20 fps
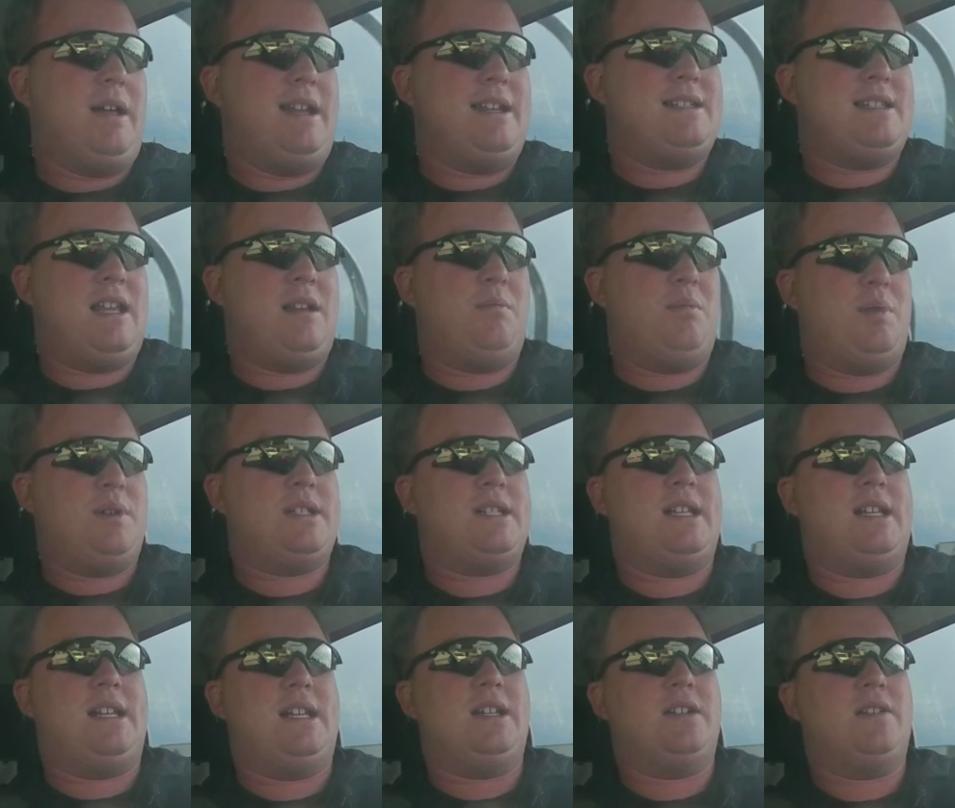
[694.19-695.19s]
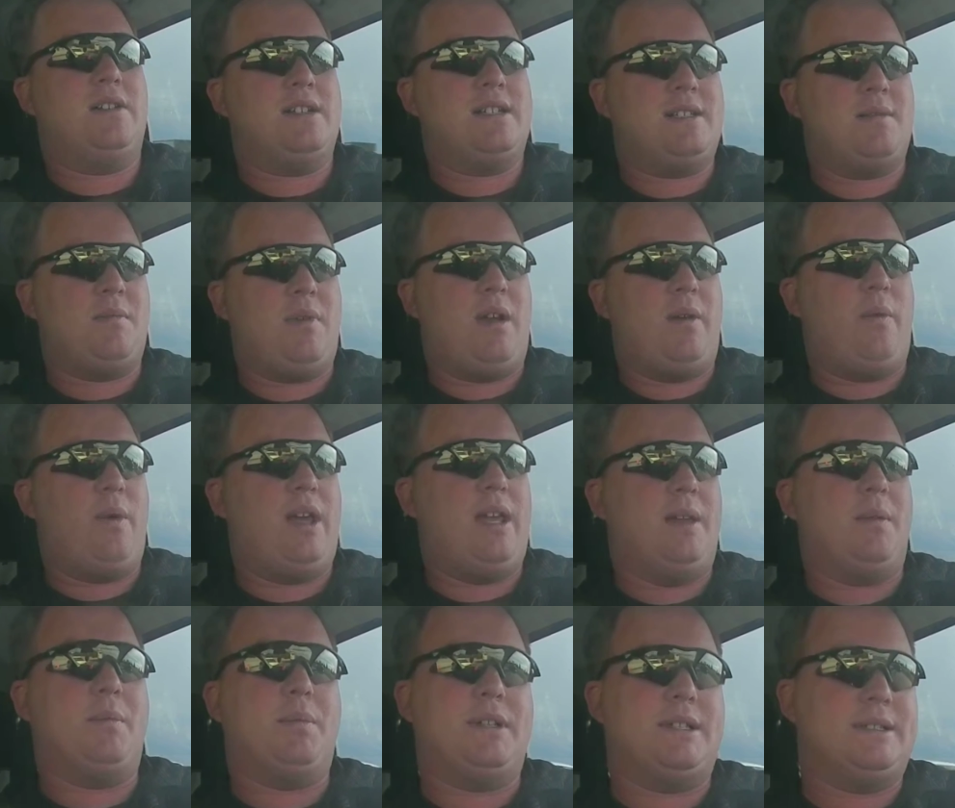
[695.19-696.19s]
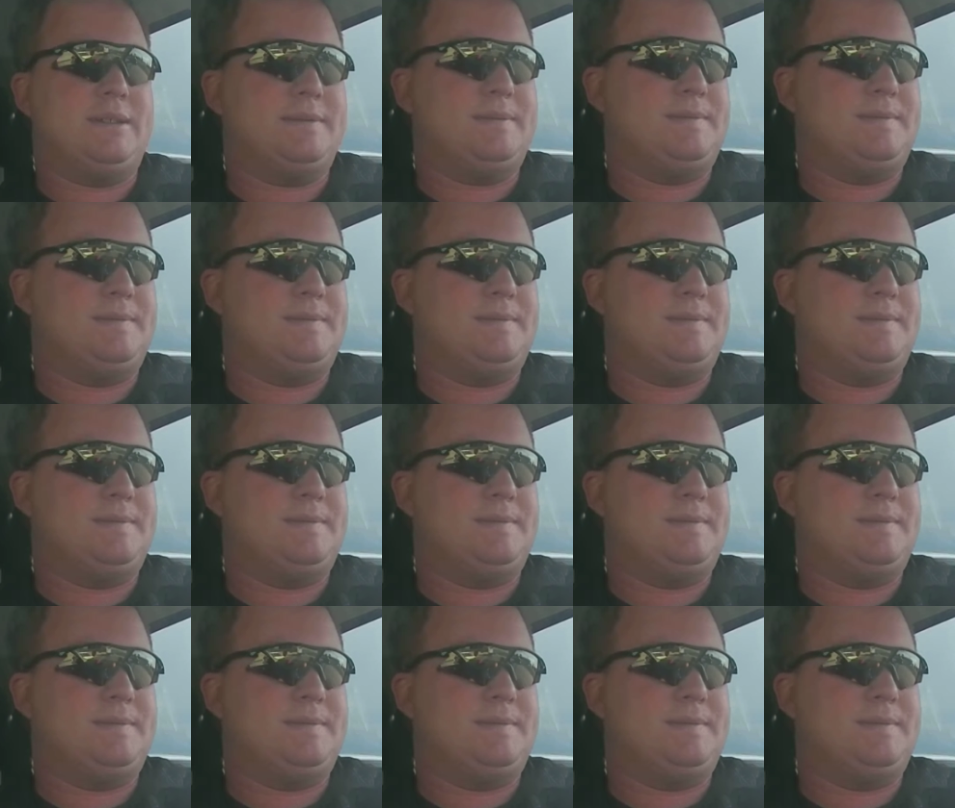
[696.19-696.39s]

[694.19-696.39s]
a 10% increase in my weight, but